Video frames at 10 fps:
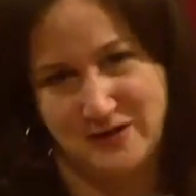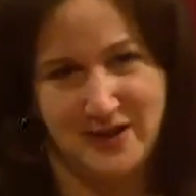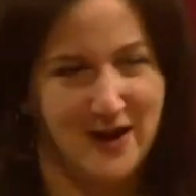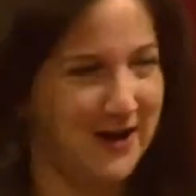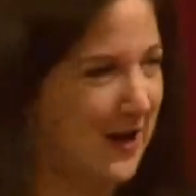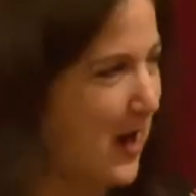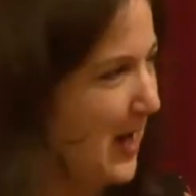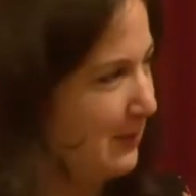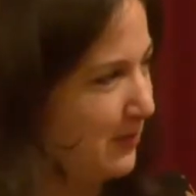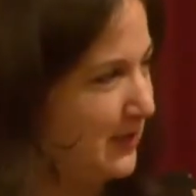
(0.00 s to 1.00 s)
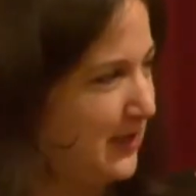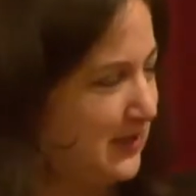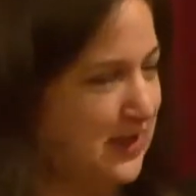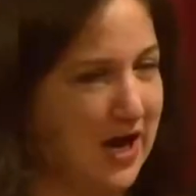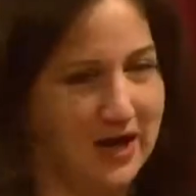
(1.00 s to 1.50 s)
like, kind of hibernate
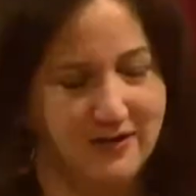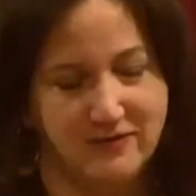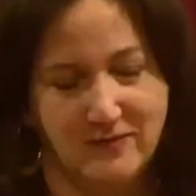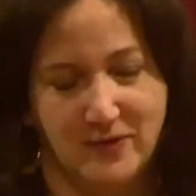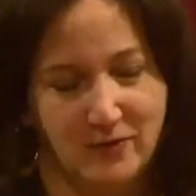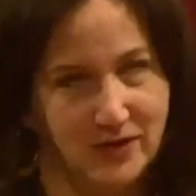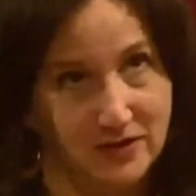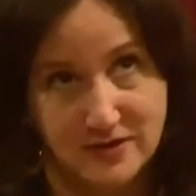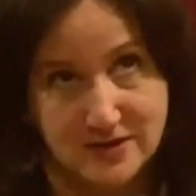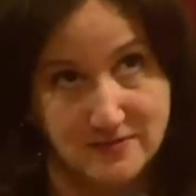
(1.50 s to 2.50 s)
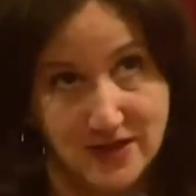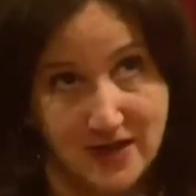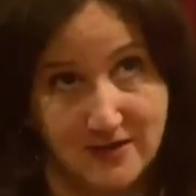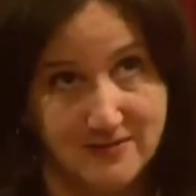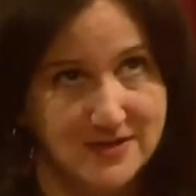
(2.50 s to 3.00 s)
and hide from the world
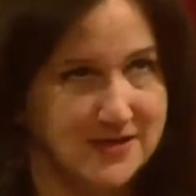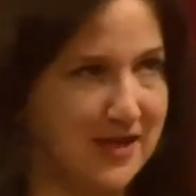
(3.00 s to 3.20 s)
sometimes.